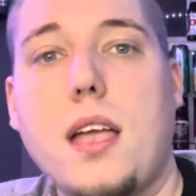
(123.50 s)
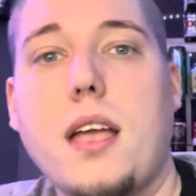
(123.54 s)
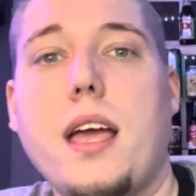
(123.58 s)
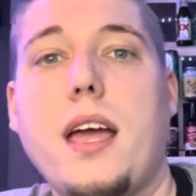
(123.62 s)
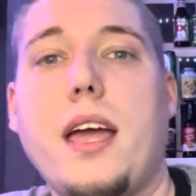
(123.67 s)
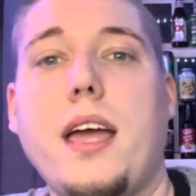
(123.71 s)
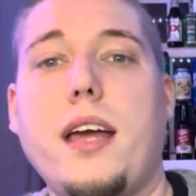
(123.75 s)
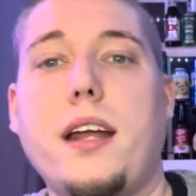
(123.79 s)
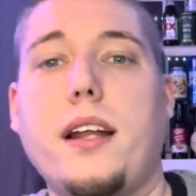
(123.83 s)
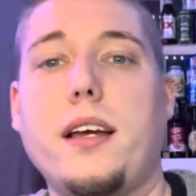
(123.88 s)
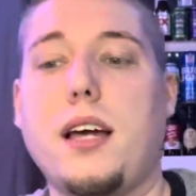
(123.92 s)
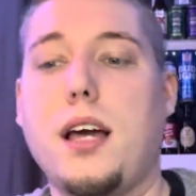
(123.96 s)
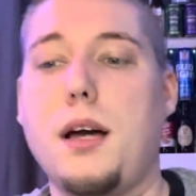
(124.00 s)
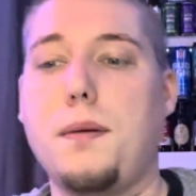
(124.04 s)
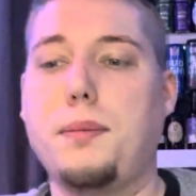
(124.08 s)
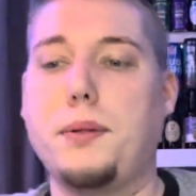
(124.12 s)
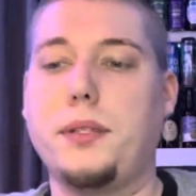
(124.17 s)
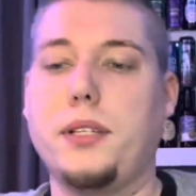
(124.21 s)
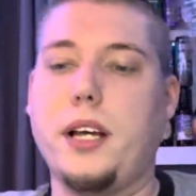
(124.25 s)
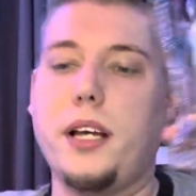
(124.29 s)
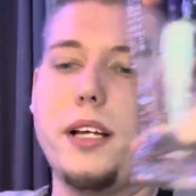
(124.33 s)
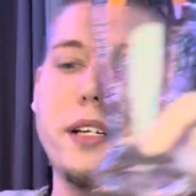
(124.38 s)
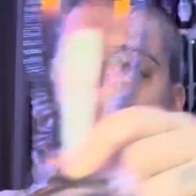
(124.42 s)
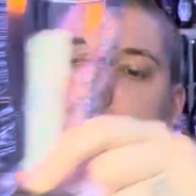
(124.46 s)
And a couple
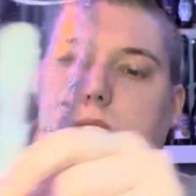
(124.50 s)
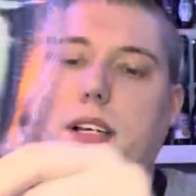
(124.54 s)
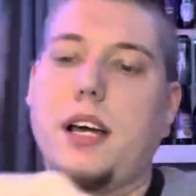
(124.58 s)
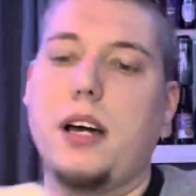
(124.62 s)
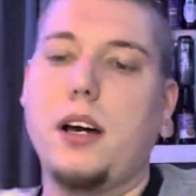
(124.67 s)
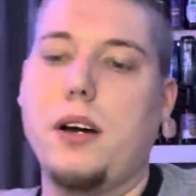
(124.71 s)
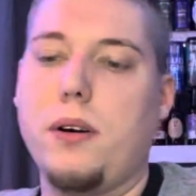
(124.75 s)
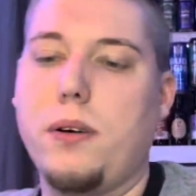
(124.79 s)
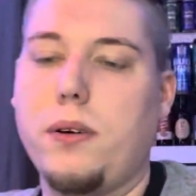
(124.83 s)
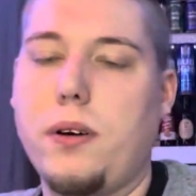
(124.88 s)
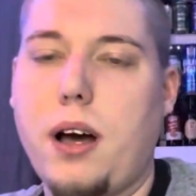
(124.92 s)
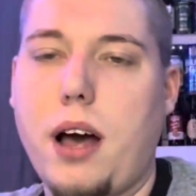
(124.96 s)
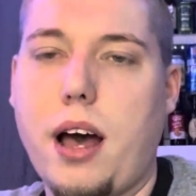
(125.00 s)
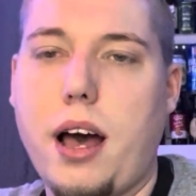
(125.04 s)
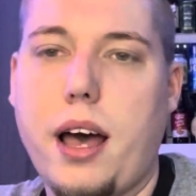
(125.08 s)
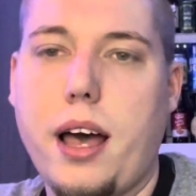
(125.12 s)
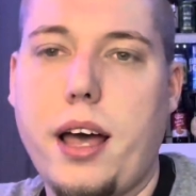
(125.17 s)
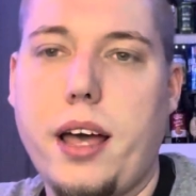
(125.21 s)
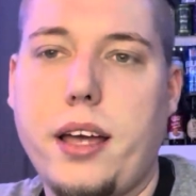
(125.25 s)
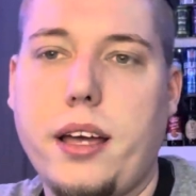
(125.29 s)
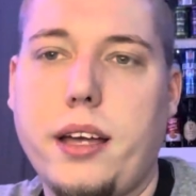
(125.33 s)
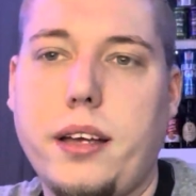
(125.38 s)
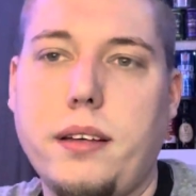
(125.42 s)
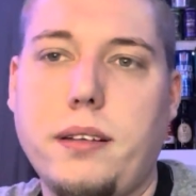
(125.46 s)
days ago,
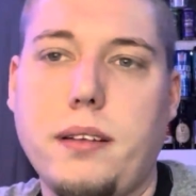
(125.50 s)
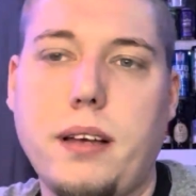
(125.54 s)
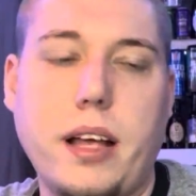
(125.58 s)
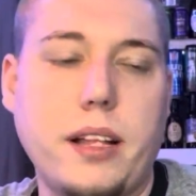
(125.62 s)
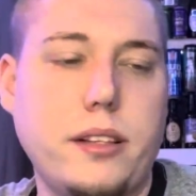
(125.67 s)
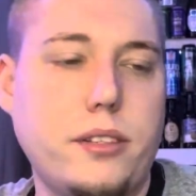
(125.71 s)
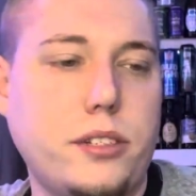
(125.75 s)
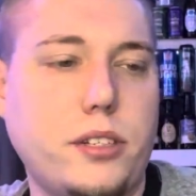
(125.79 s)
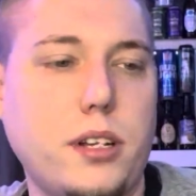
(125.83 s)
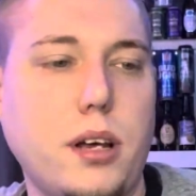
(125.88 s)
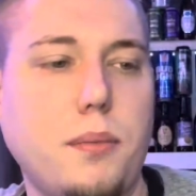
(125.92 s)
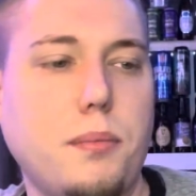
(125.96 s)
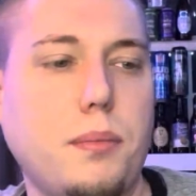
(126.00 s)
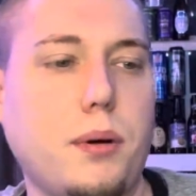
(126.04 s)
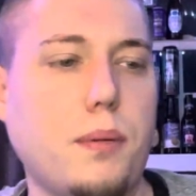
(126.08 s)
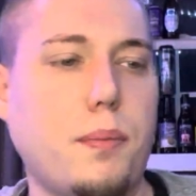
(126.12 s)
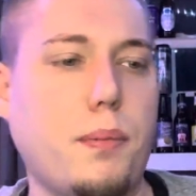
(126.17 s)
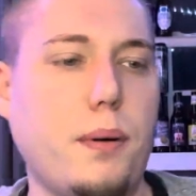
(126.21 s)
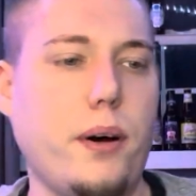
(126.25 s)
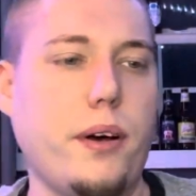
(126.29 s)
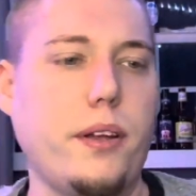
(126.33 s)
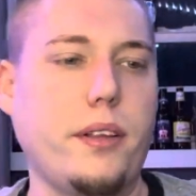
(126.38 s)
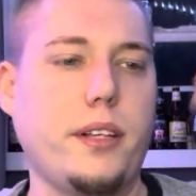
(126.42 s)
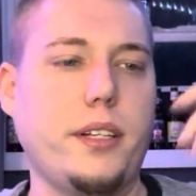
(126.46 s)
I had stumbled
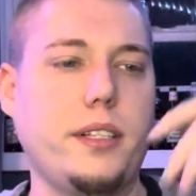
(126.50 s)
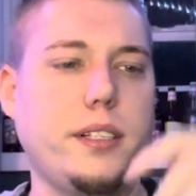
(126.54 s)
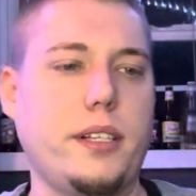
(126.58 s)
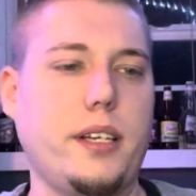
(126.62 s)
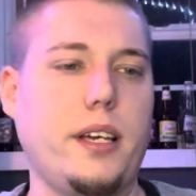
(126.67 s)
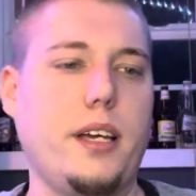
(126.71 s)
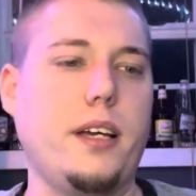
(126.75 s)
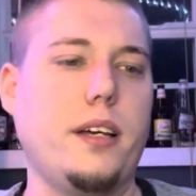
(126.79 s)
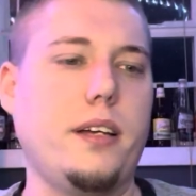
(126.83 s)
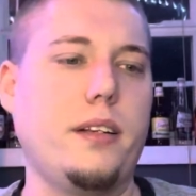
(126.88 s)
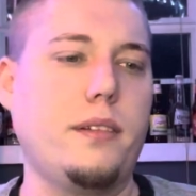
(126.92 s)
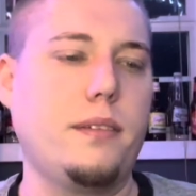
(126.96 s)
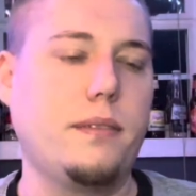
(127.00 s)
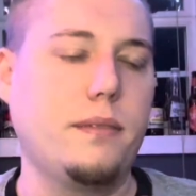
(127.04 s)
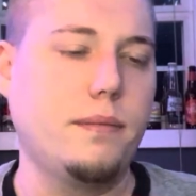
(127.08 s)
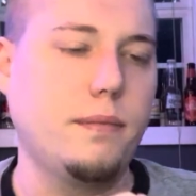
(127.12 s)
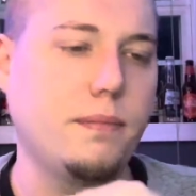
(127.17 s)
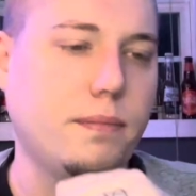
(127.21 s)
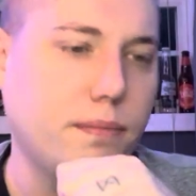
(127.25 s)
upon these again.